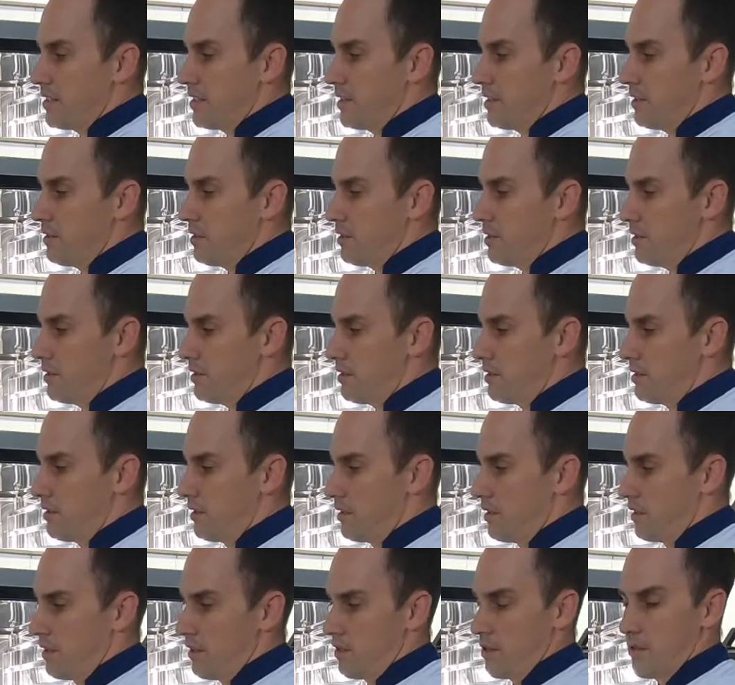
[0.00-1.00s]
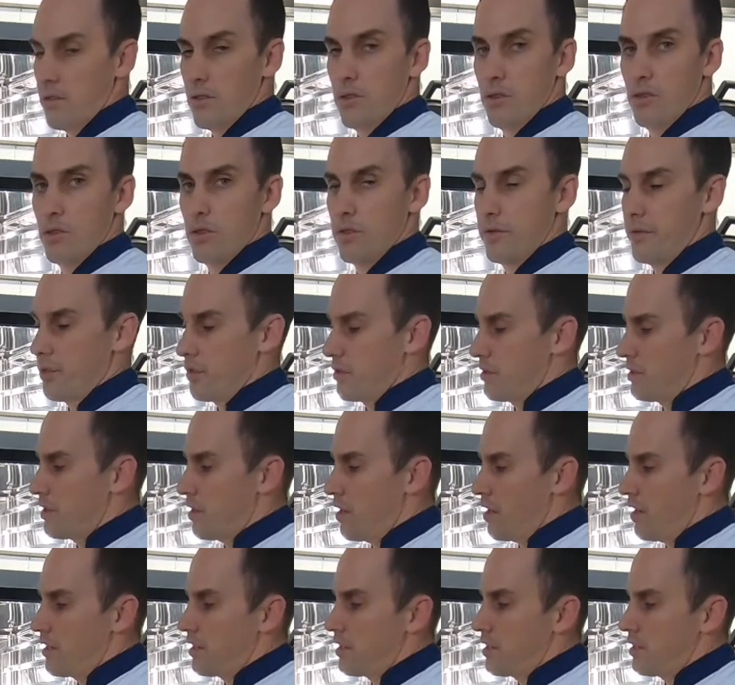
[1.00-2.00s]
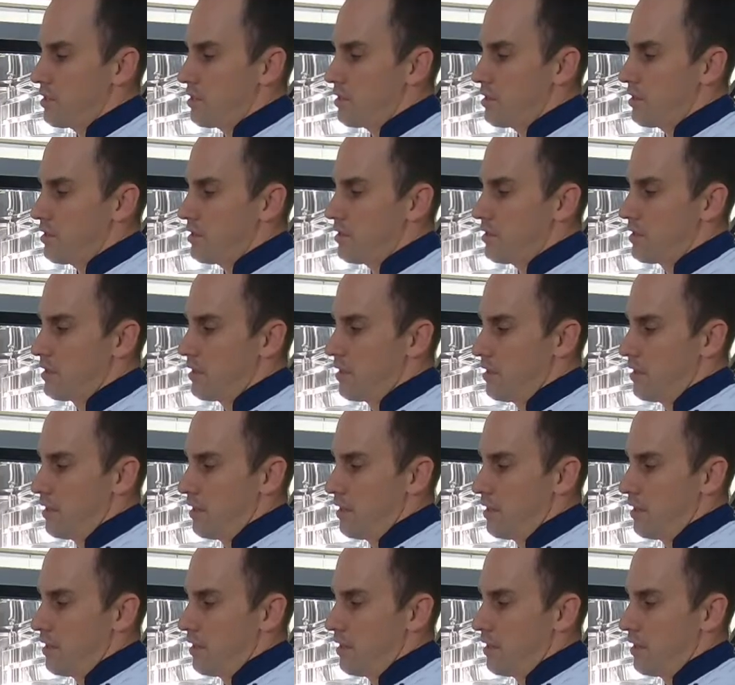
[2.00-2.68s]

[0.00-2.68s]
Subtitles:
dishes, all of your side dishes,